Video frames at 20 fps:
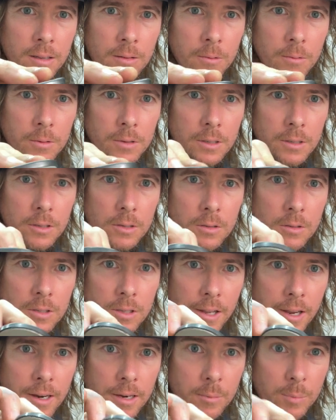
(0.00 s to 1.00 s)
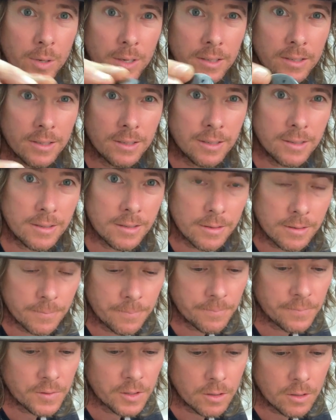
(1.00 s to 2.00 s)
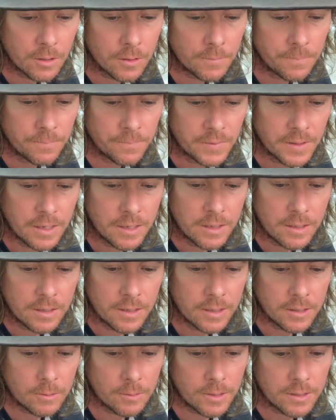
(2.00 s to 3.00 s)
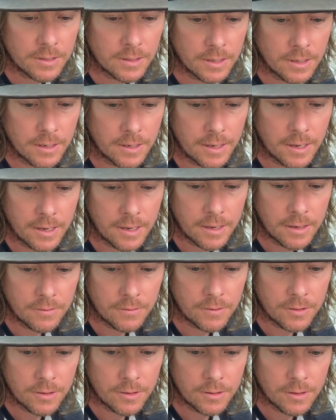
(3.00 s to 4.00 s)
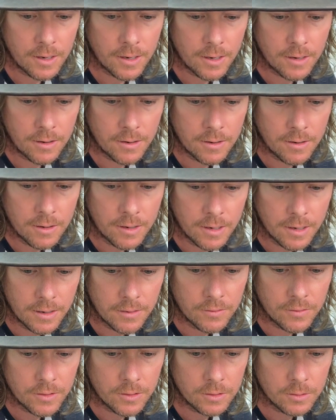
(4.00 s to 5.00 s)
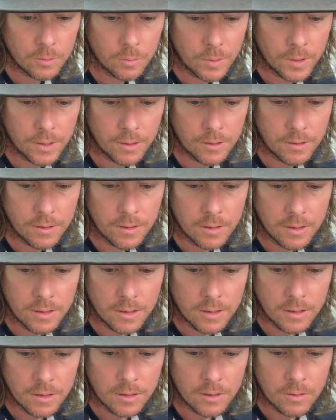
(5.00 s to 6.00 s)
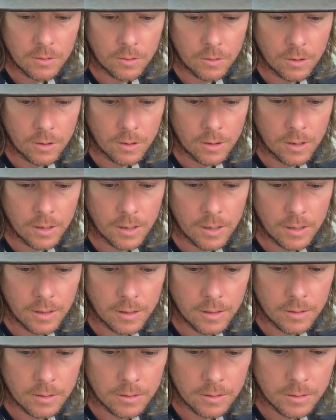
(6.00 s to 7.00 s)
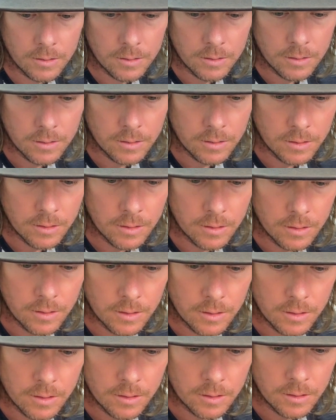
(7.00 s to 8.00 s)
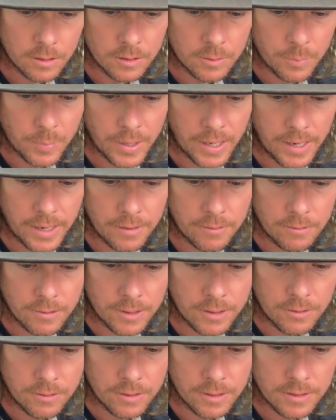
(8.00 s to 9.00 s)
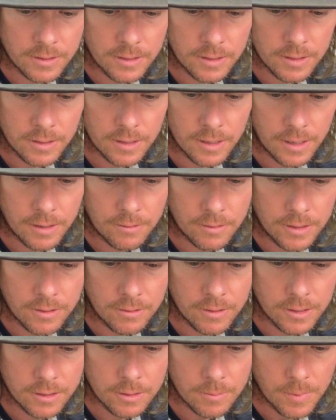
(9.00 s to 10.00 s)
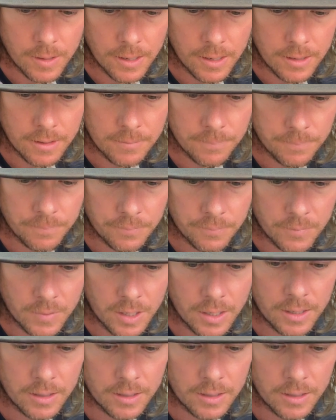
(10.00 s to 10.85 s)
with the 2 sliding pieces. So that's why I say, hey, if you're there and it feels weird or looks bad, re-grease it. I re-greased mine, but I